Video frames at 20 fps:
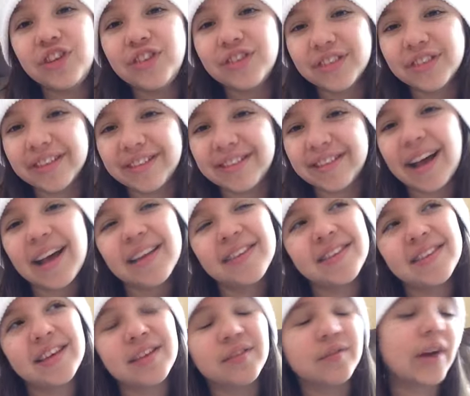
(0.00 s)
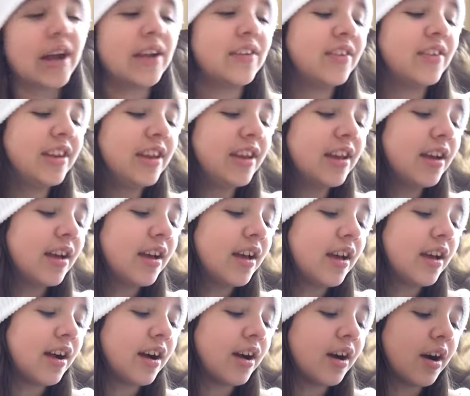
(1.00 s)
She's really sassy and feisty.
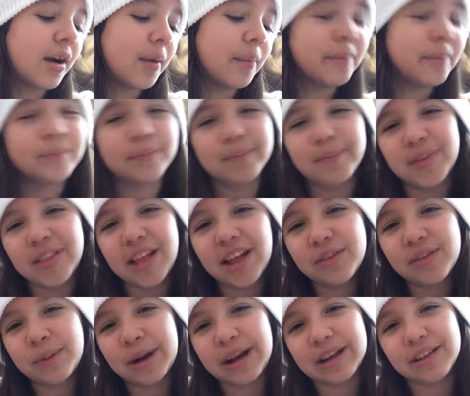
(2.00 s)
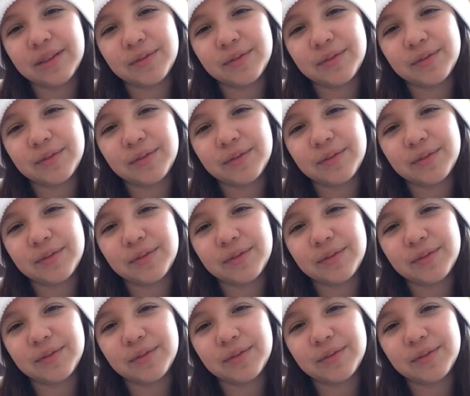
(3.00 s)
But that's why I